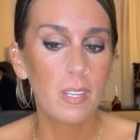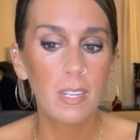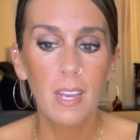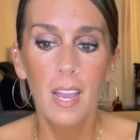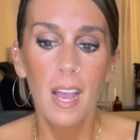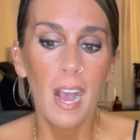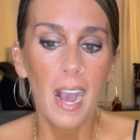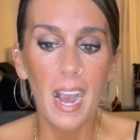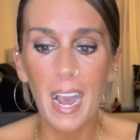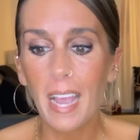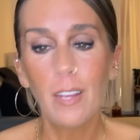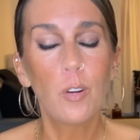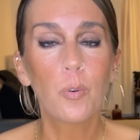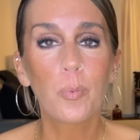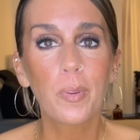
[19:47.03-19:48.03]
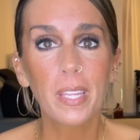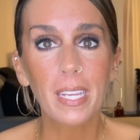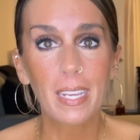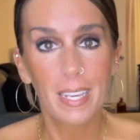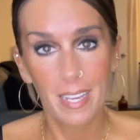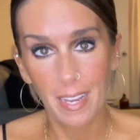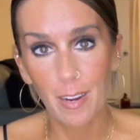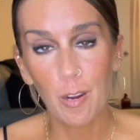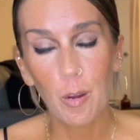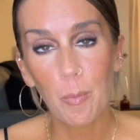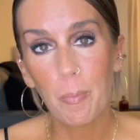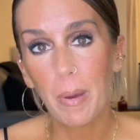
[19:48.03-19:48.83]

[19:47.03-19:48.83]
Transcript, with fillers: and I don't really care.